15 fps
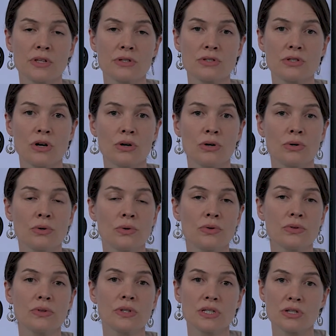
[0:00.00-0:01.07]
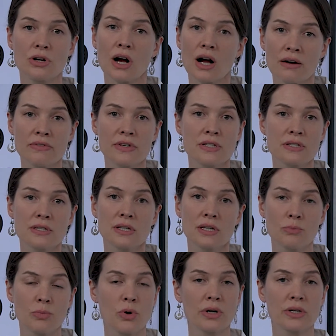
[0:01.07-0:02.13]
So these are obviously
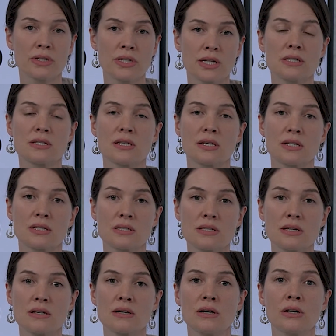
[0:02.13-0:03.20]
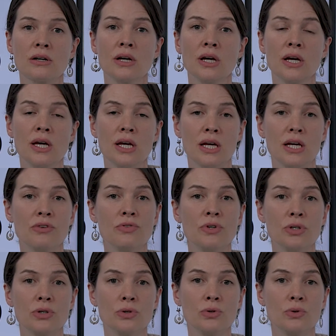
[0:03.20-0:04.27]
important things to consider if
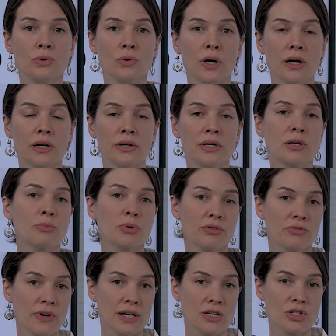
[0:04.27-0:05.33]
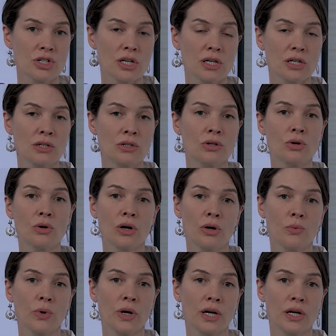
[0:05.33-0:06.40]
you are in a profession
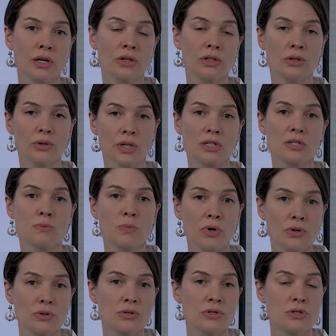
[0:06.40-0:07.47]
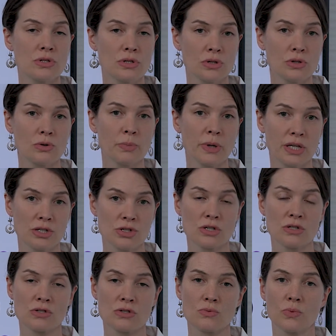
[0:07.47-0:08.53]
where you're exposed to
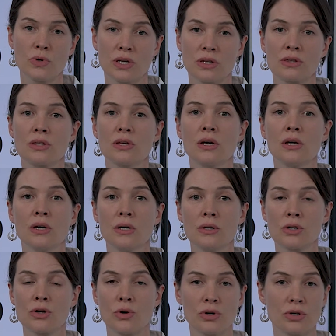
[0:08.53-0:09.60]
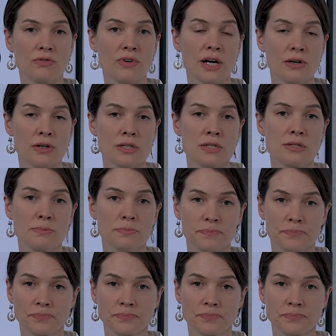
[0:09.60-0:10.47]
patients with coronavirus.